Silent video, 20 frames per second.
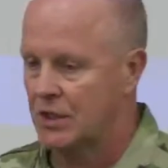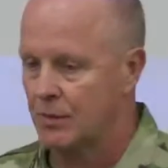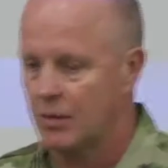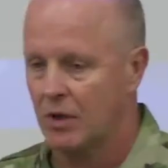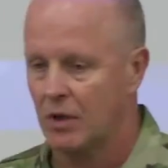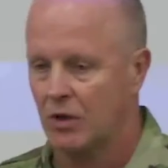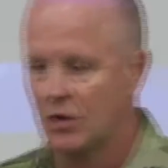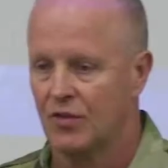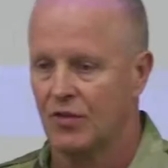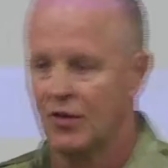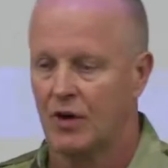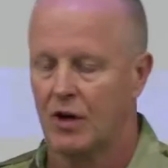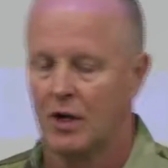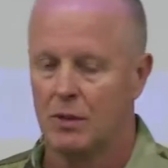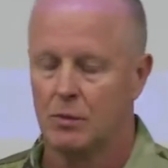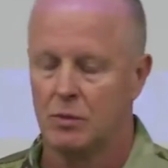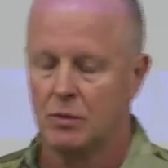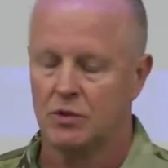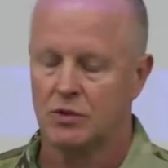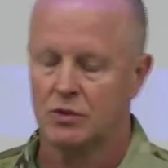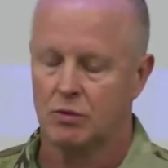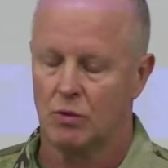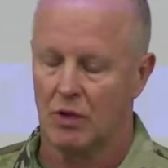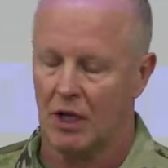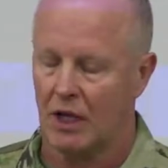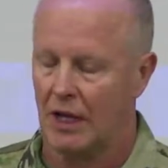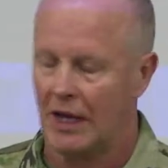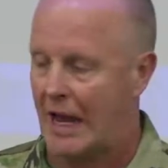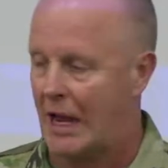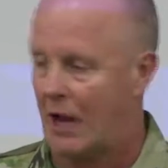of those variables will
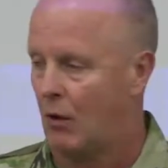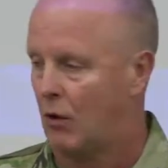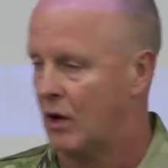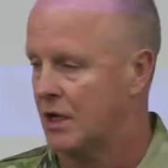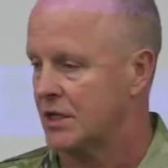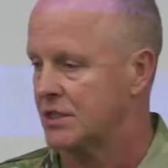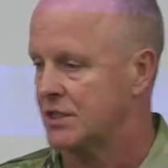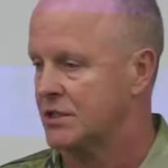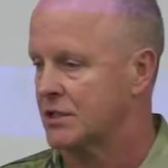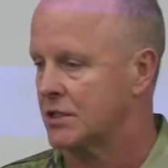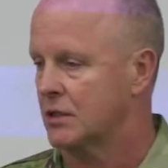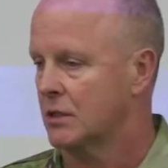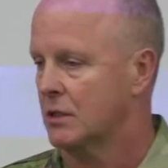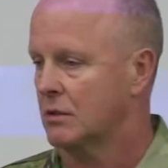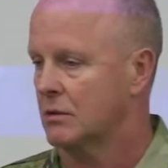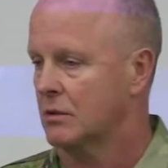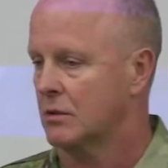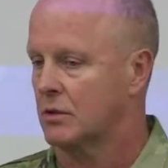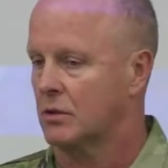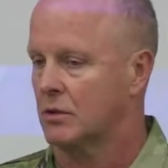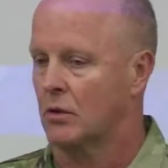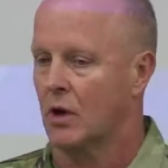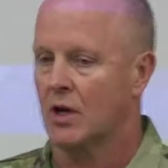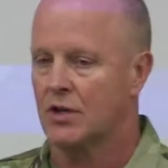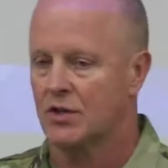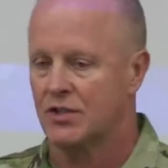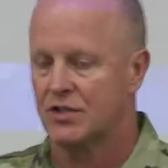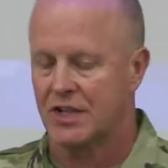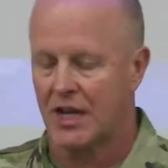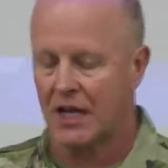allow us to
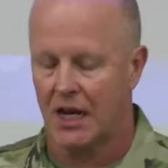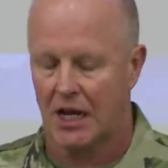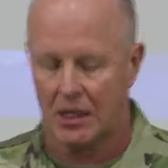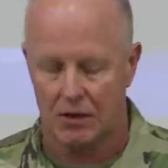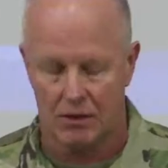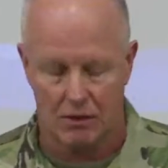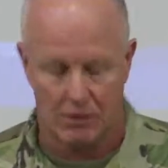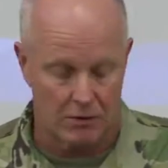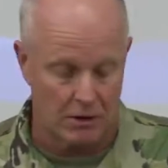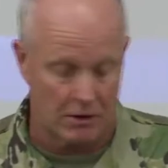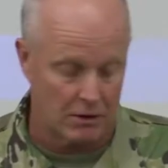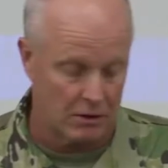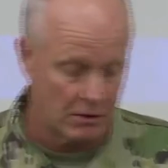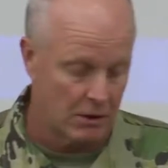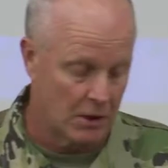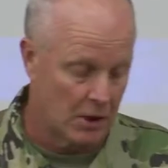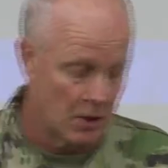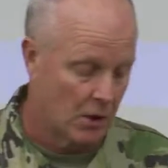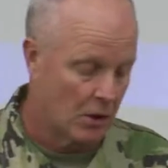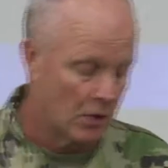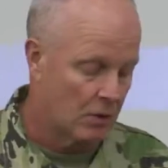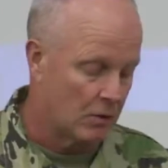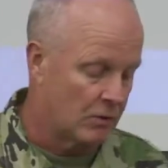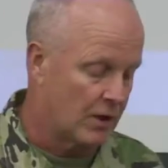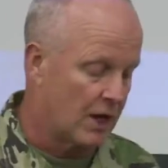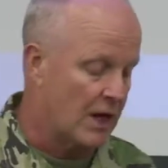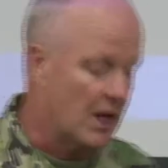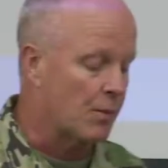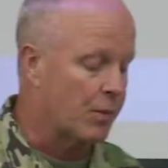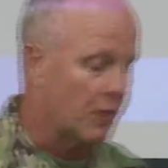understand
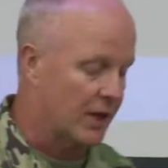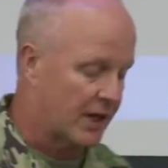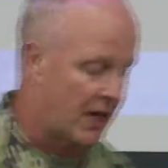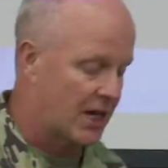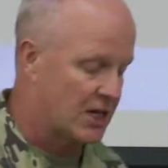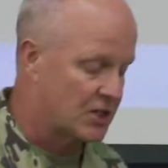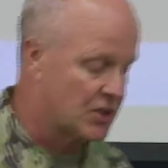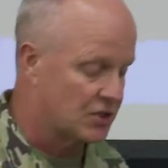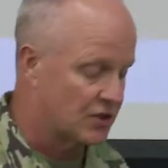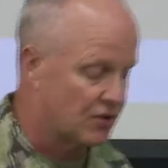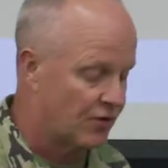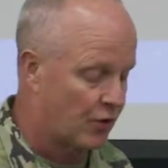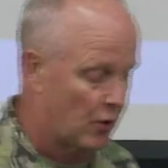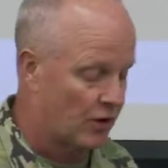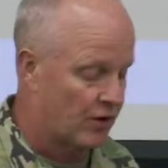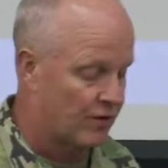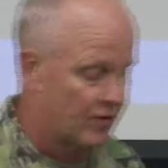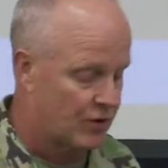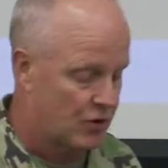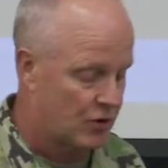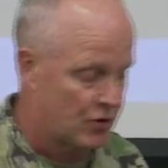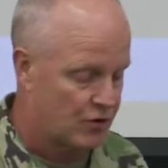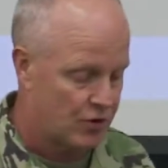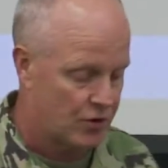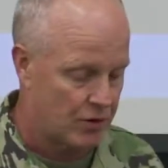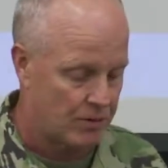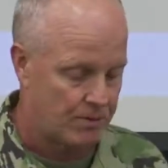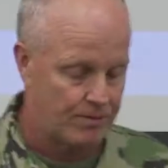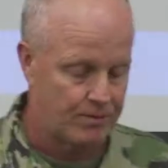the implications for the future.